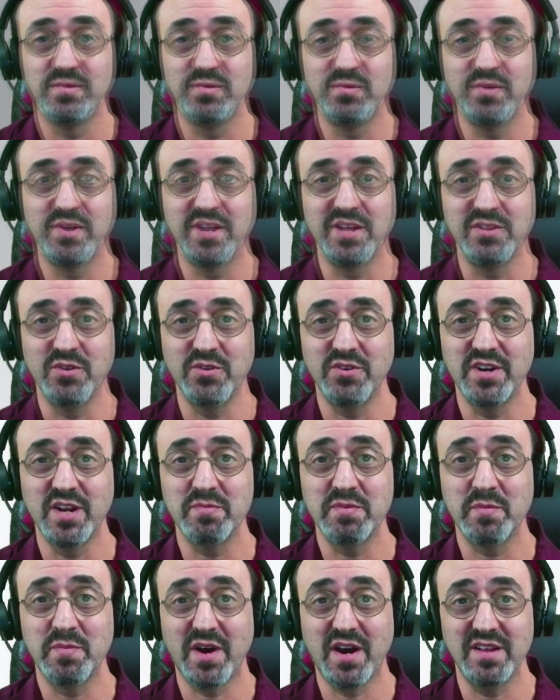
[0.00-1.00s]
When I loaded
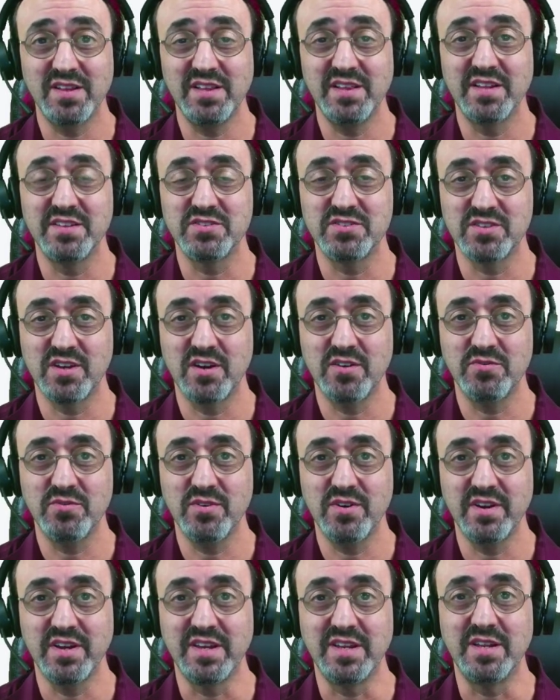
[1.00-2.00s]
up the Polylens
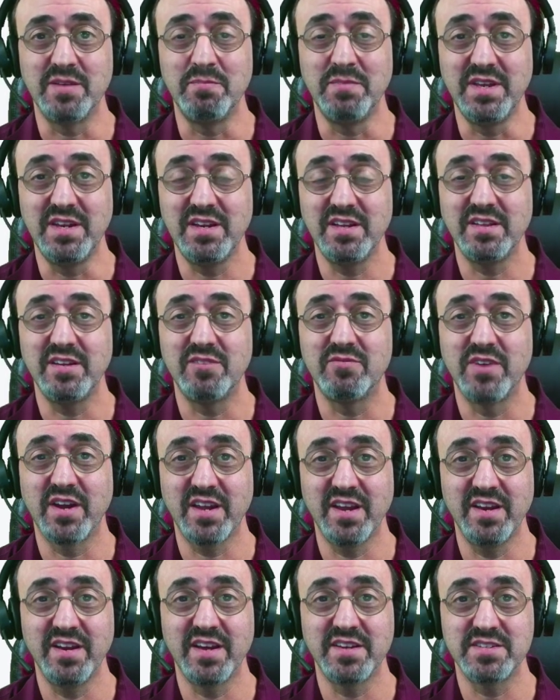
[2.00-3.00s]
software, it immediately
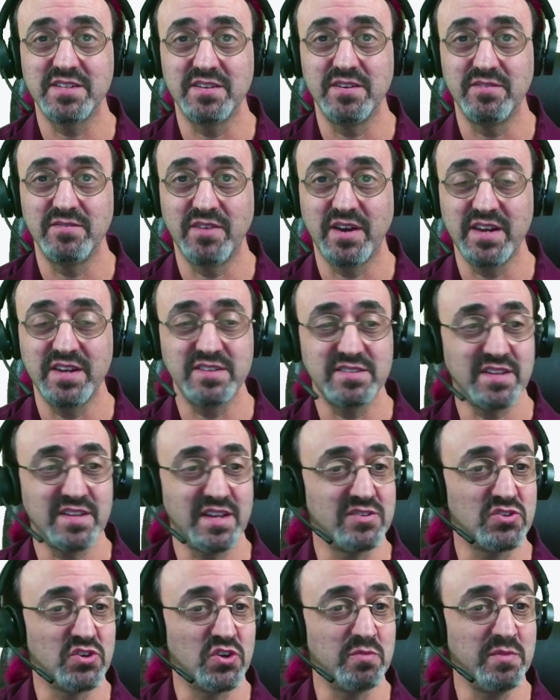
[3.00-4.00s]
recognized the device
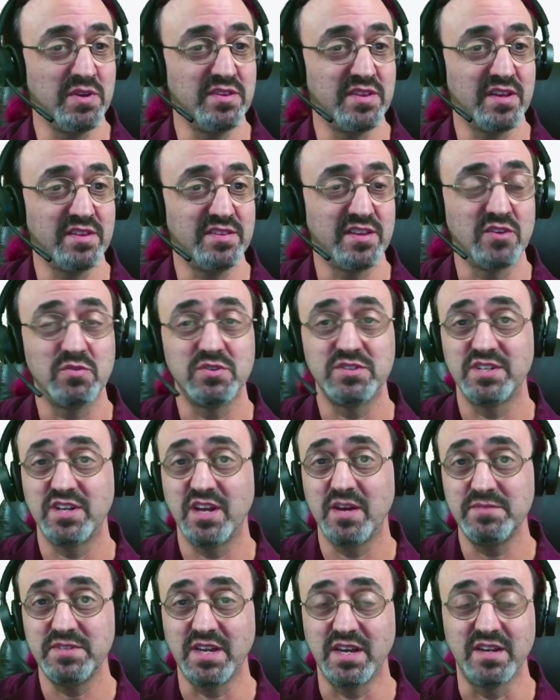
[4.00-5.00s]
and told me that there was an
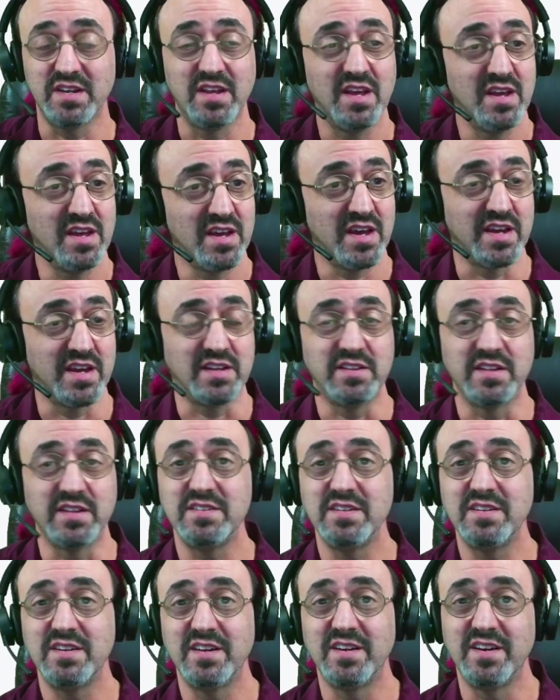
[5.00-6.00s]
update. I clicked
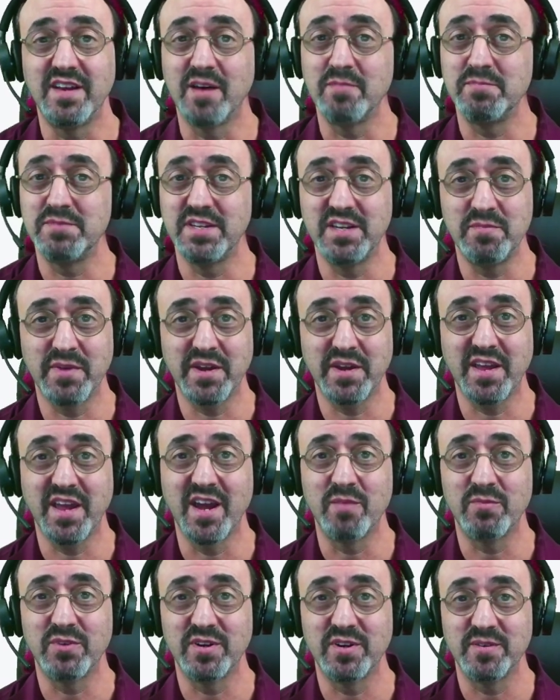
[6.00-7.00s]
it and it updated my
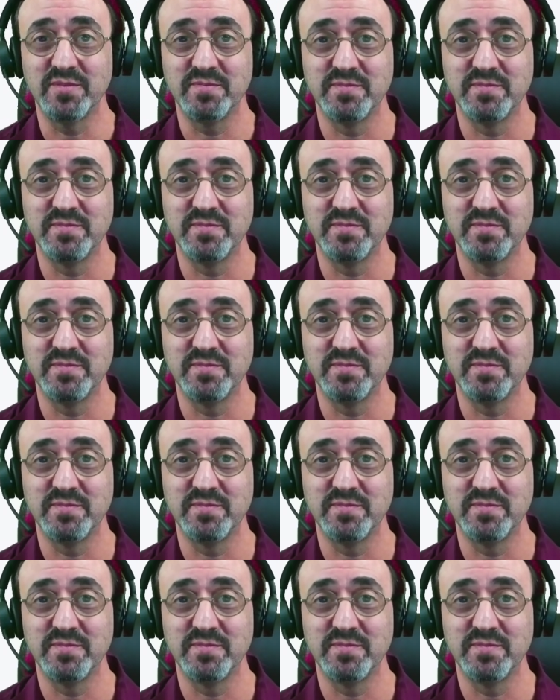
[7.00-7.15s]
camera.